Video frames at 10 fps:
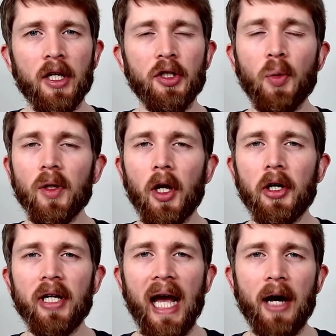You will
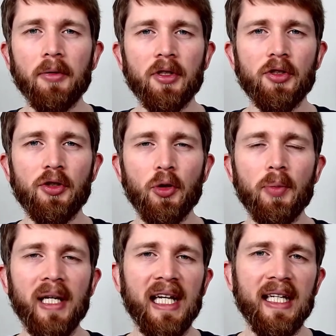learn how to
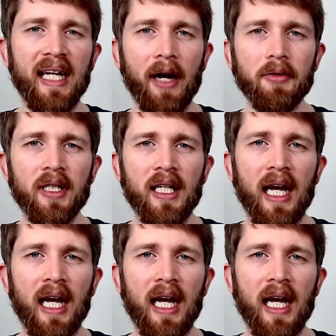zoom in and out,